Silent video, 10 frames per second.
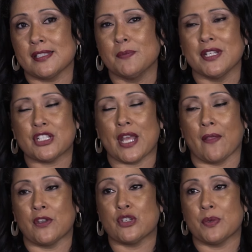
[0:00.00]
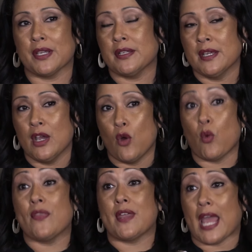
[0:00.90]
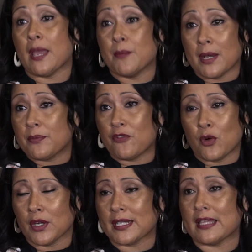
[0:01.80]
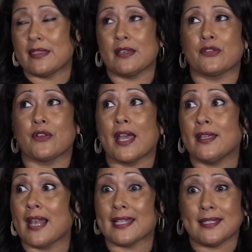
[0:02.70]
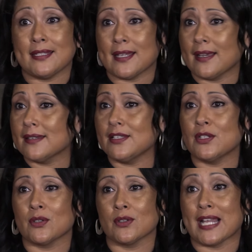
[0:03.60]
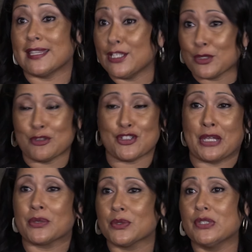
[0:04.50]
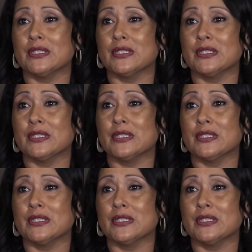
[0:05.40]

It's been a challenge, but one that I'm up for. And I think for any Latina, you know, or Latino in general,